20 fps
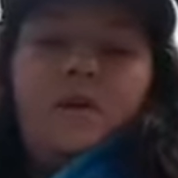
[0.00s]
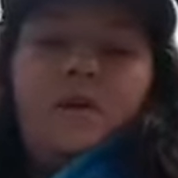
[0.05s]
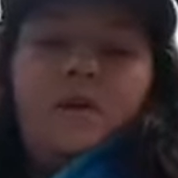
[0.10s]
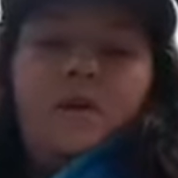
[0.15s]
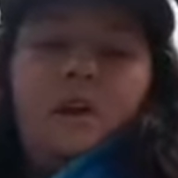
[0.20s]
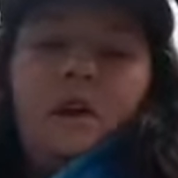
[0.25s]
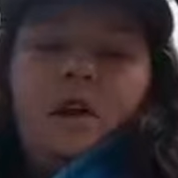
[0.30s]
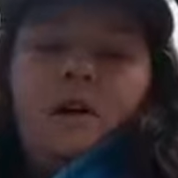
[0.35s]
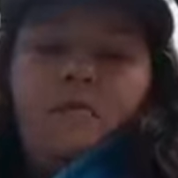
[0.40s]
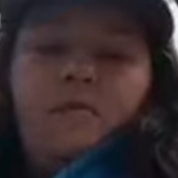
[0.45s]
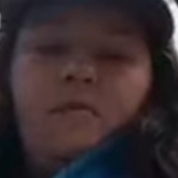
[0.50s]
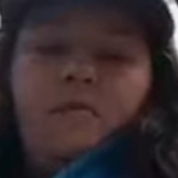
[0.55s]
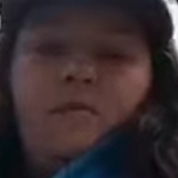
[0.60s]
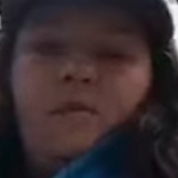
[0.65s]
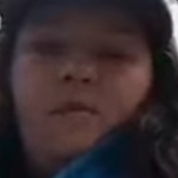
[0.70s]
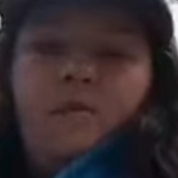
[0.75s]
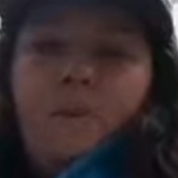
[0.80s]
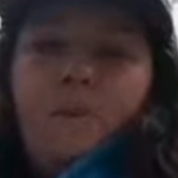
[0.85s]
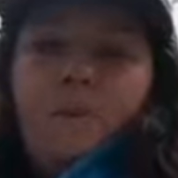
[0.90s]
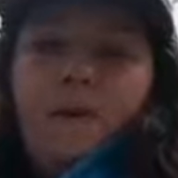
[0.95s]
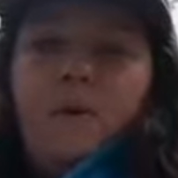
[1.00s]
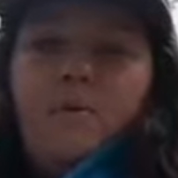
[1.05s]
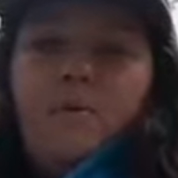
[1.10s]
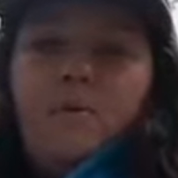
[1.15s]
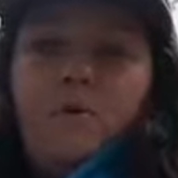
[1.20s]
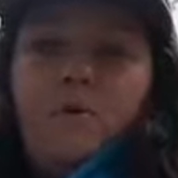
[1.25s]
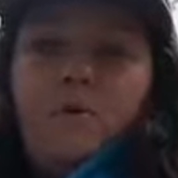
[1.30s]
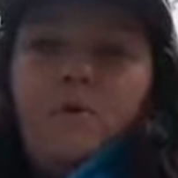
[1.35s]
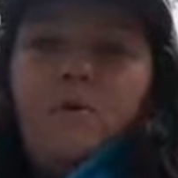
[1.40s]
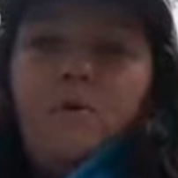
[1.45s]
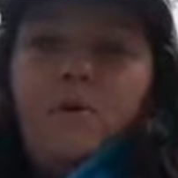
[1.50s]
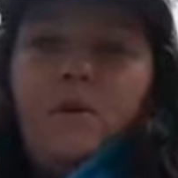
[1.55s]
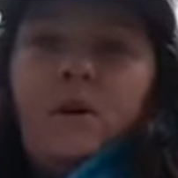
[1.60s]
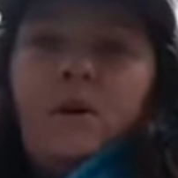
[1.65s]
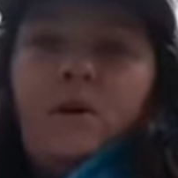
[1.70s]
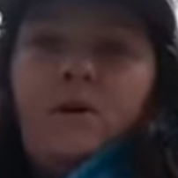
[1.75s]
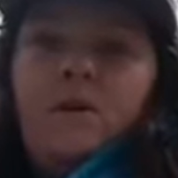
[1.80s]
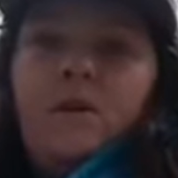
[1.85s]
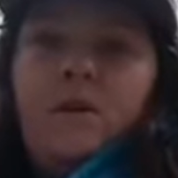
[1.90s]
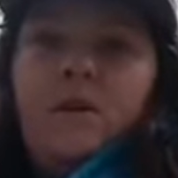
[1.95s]
sharing with other people
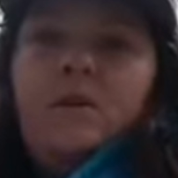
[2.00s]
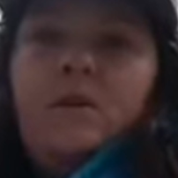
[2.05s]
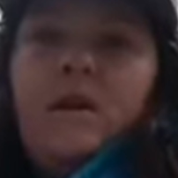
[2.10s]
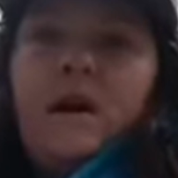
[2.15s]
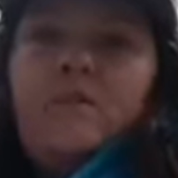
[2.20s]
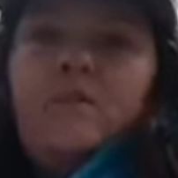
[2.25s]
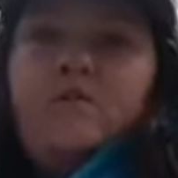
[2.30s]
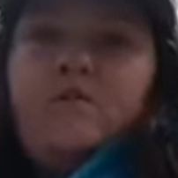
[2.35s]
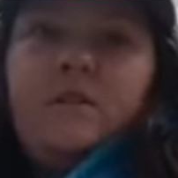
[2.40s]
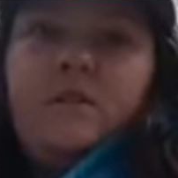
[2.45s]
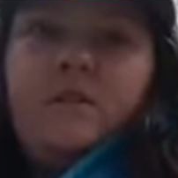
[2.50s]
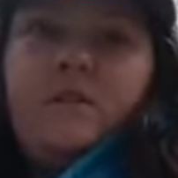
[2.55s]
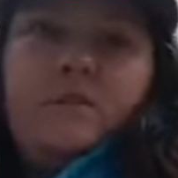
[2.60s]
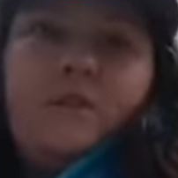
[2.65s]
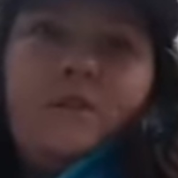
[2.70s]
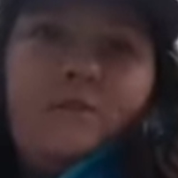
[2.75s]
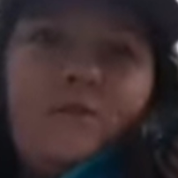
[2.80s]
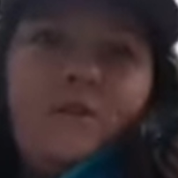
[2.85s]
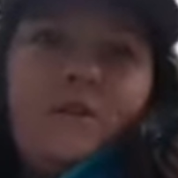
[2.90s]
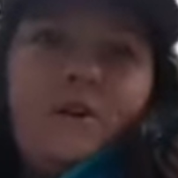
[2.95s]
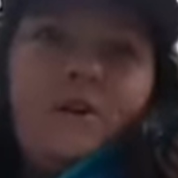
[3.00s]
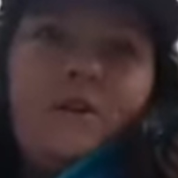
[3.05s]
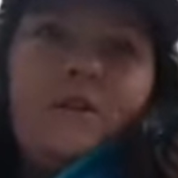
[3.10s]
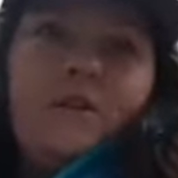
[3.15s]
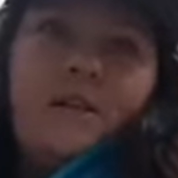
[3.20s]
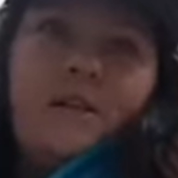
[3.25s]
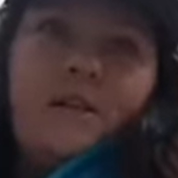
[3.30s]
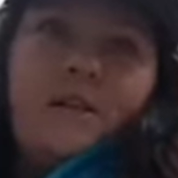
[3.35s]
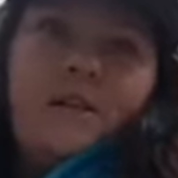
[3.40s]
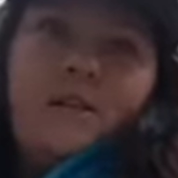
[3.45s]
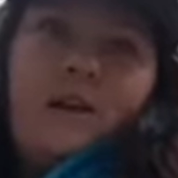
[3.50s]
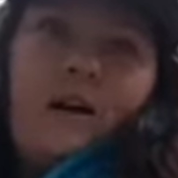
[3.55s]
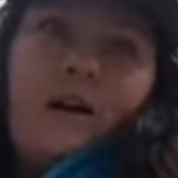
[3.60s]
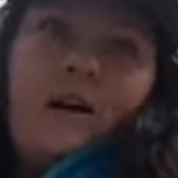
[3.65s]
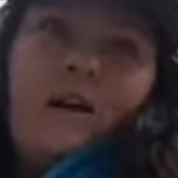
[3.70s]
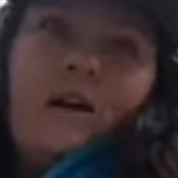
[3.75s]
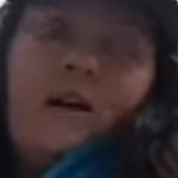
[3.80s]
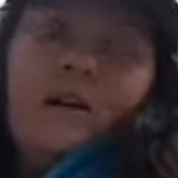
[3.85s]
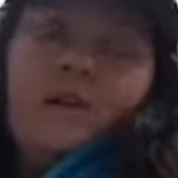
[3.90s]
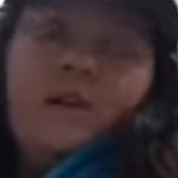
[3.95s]
things that I've discovered, things that
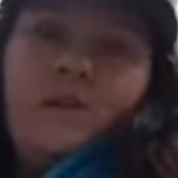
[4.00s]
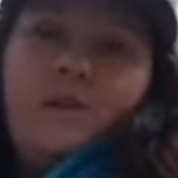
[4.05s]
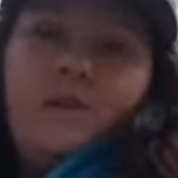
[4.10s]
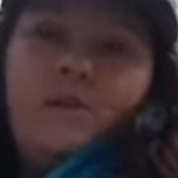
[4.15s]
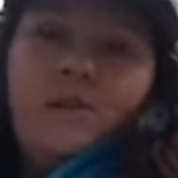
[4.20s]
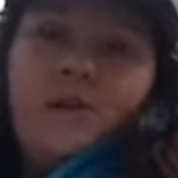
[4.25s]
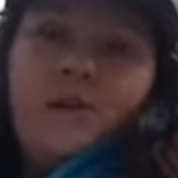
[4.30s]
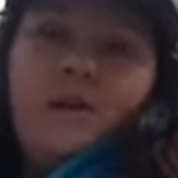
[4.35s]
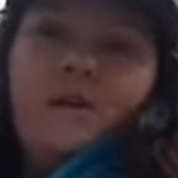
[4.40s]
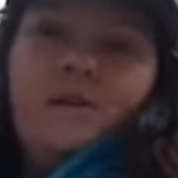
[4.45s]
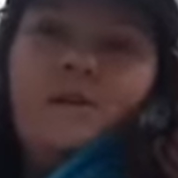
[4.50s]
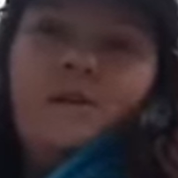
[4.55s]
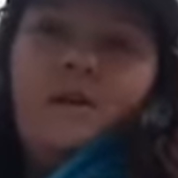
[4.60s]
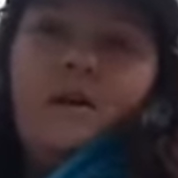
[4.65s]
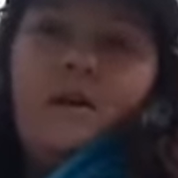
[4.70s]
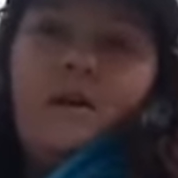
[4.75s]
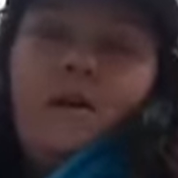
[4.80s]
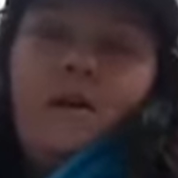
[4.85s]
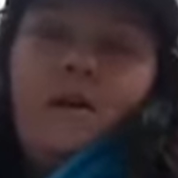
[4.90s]
I like doing.